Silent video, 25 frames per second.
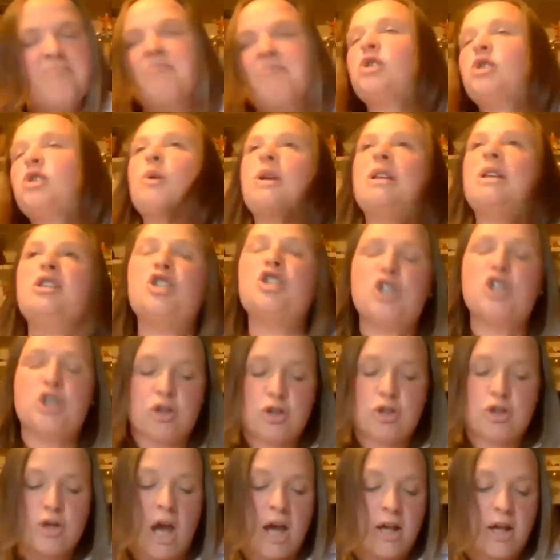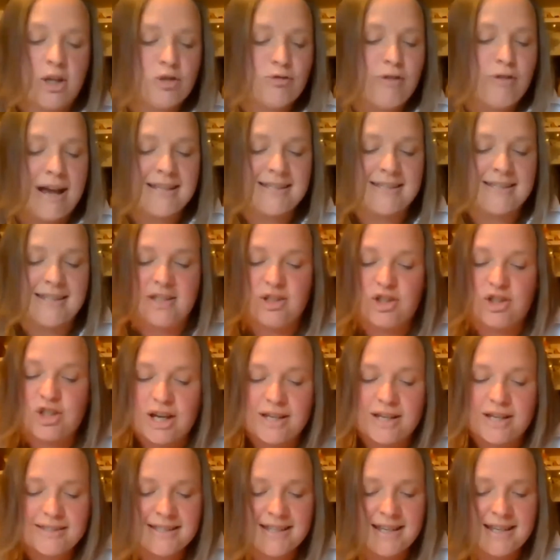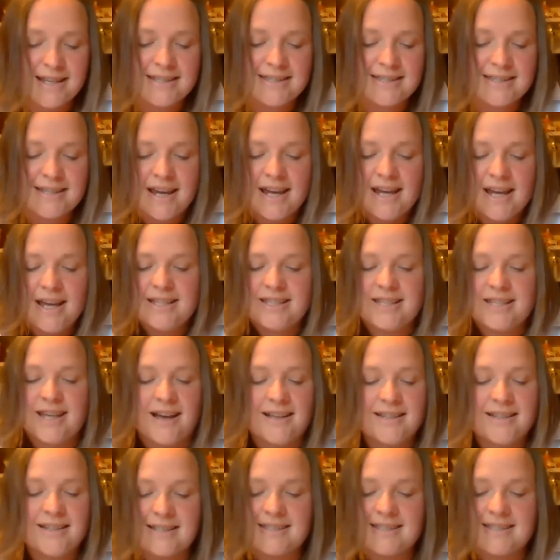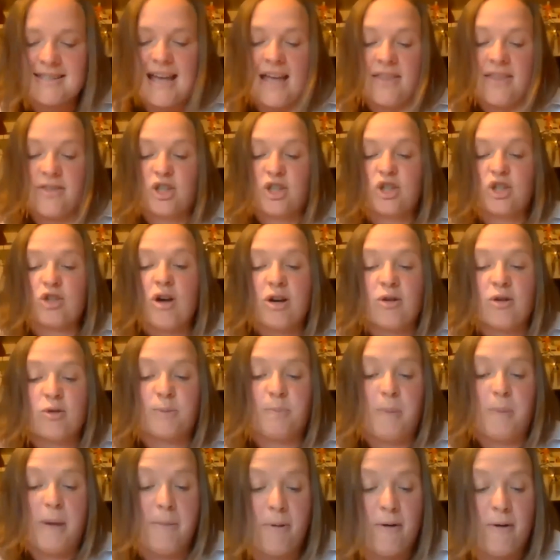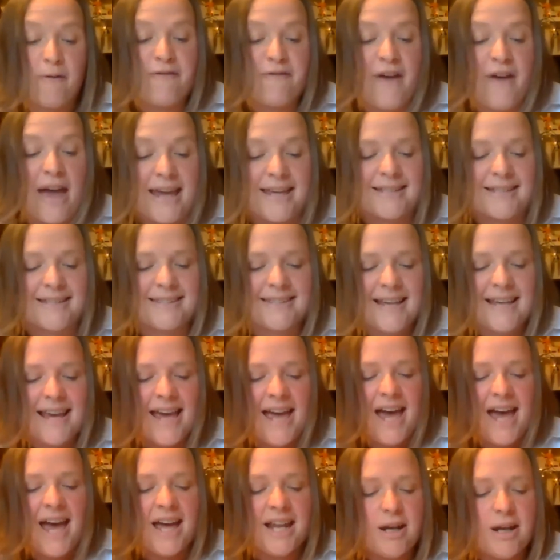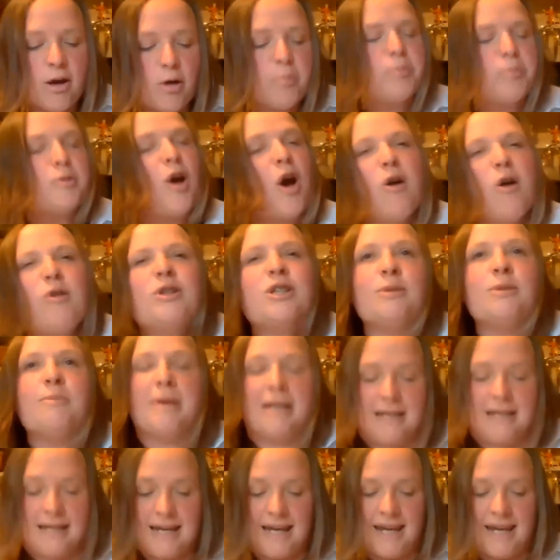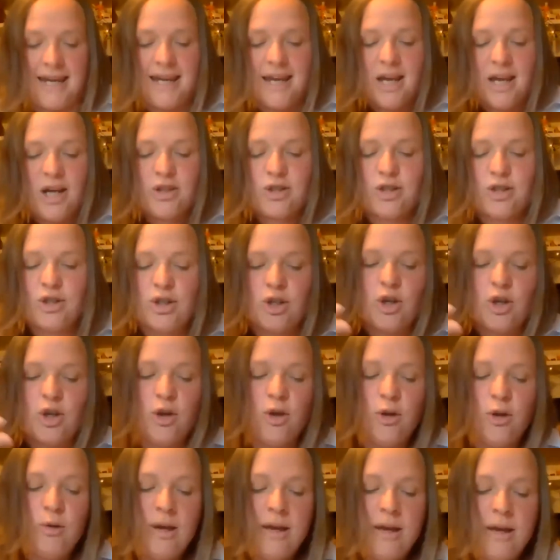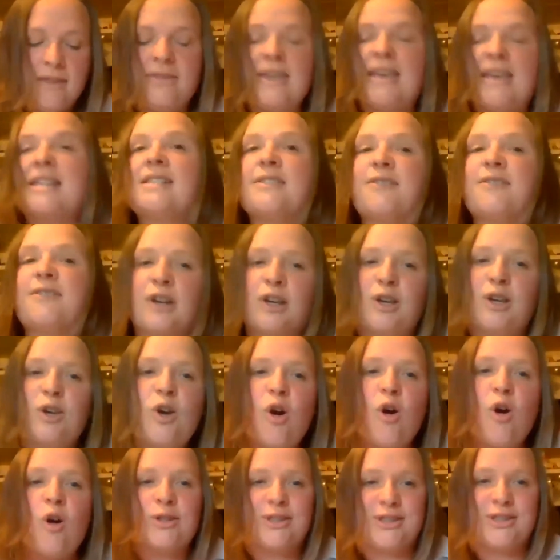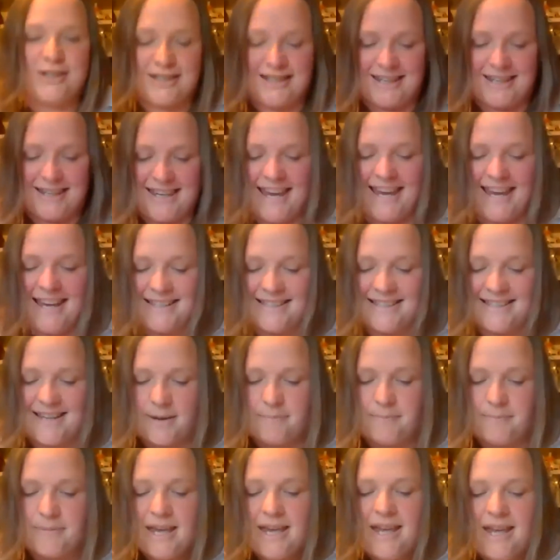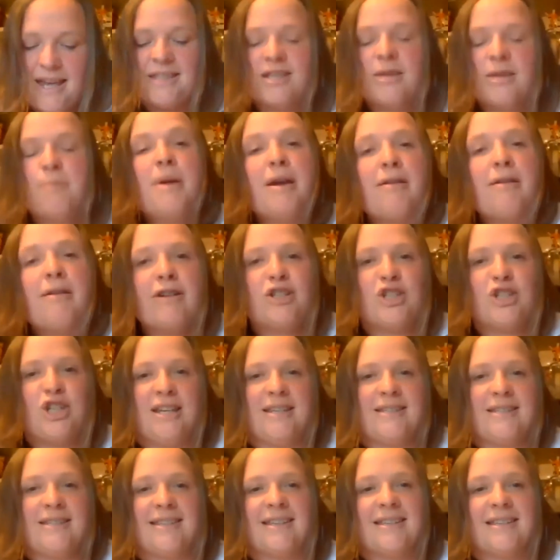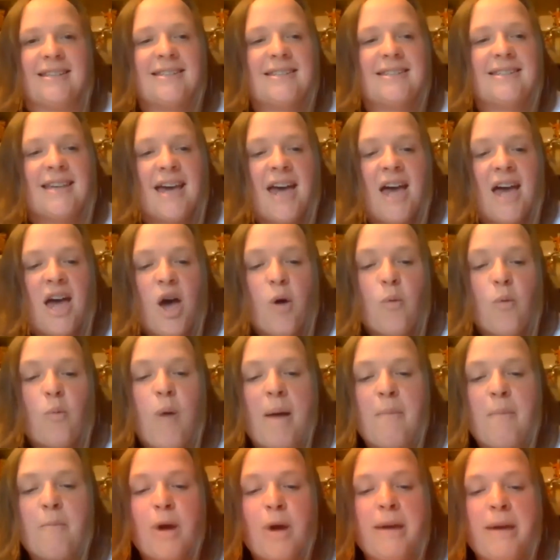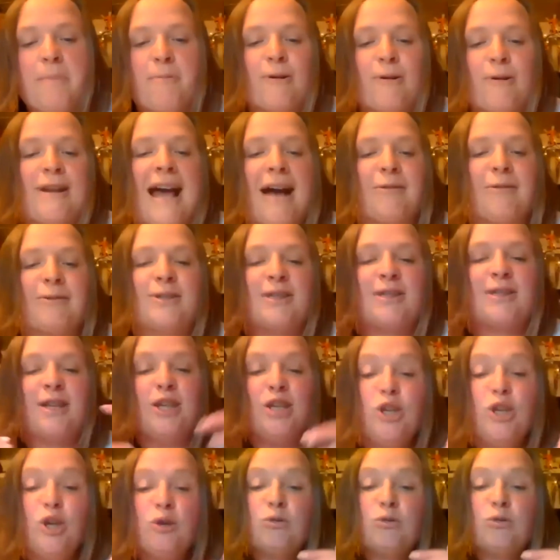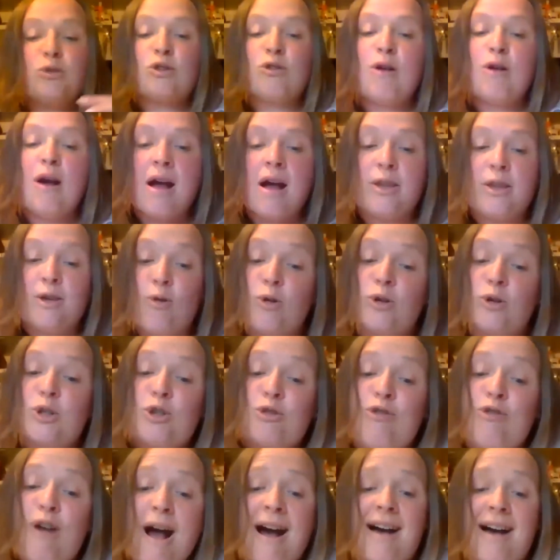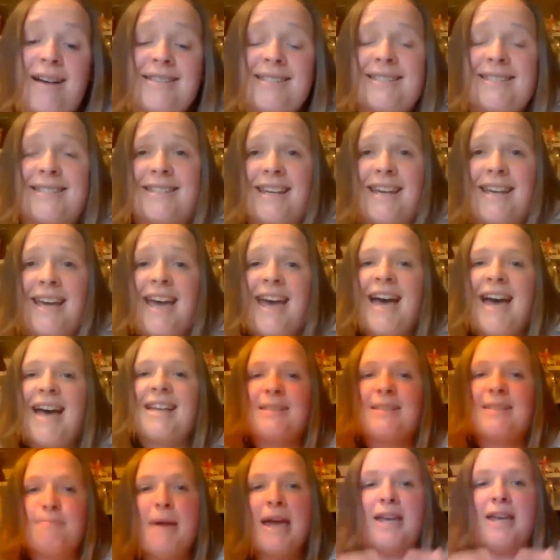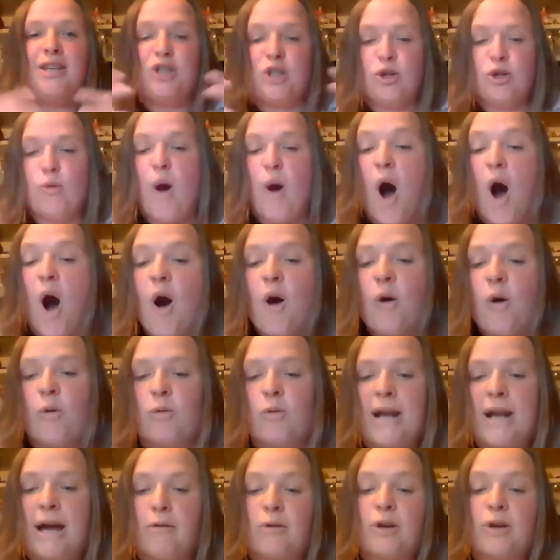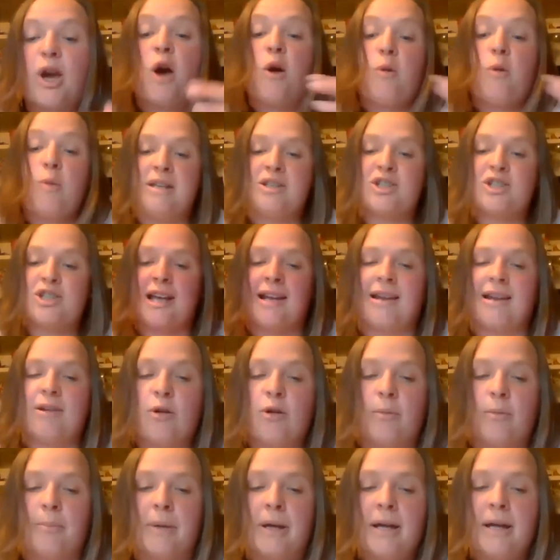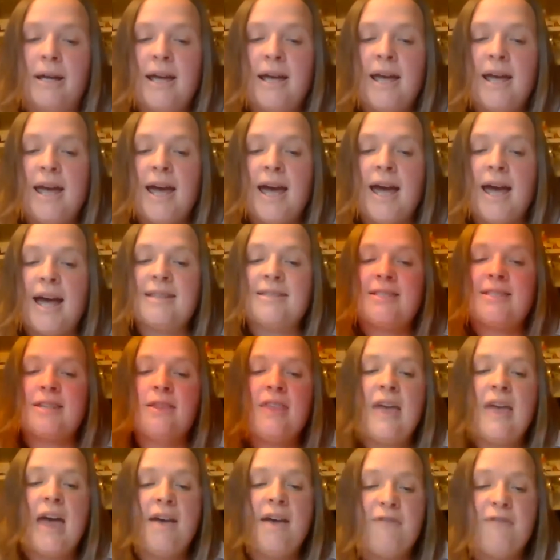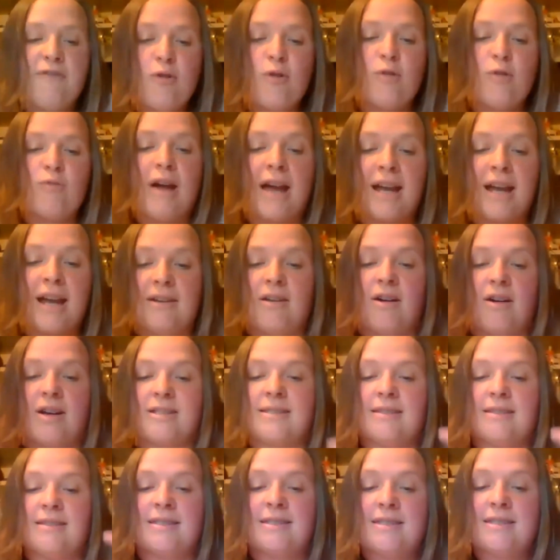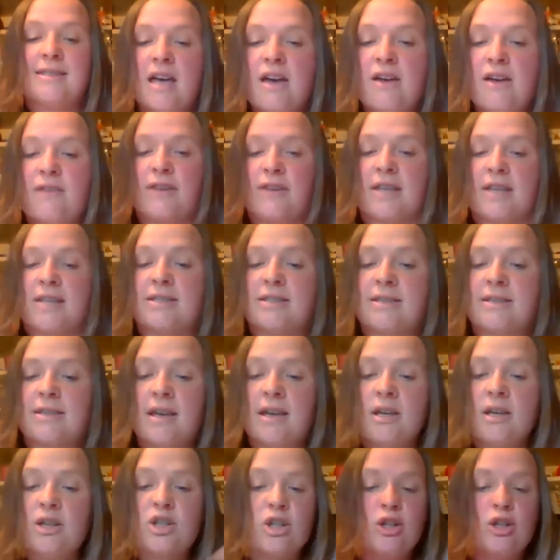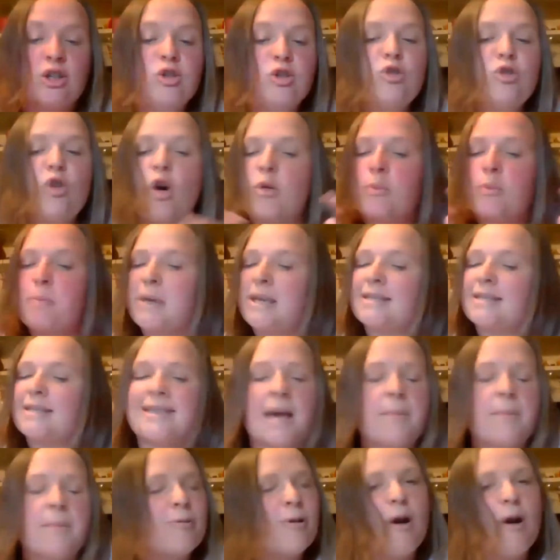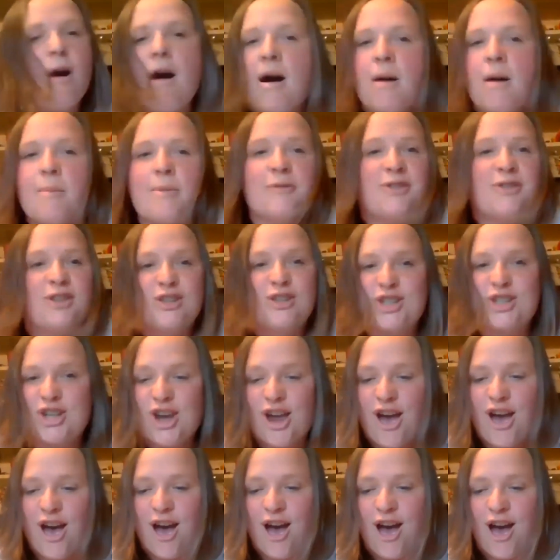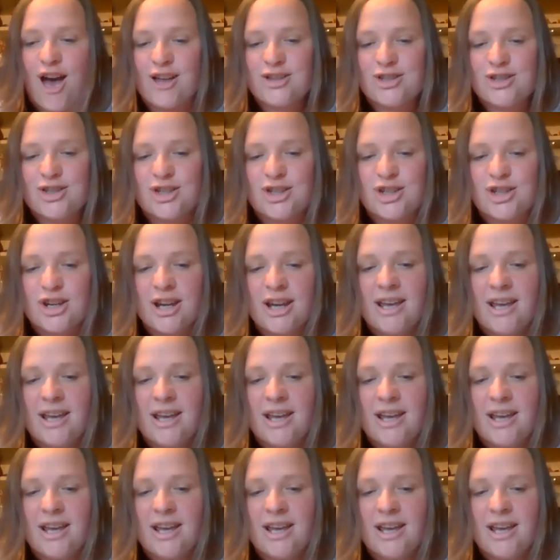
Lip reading: to address injustice, to understand the struggles people face, and ultimately to do this for God's kingdom, to mirror Jesus. When we pronounce that your trust has made you whole, now go in shalom, and to therefore recognize that service should not be a separate arm of the church,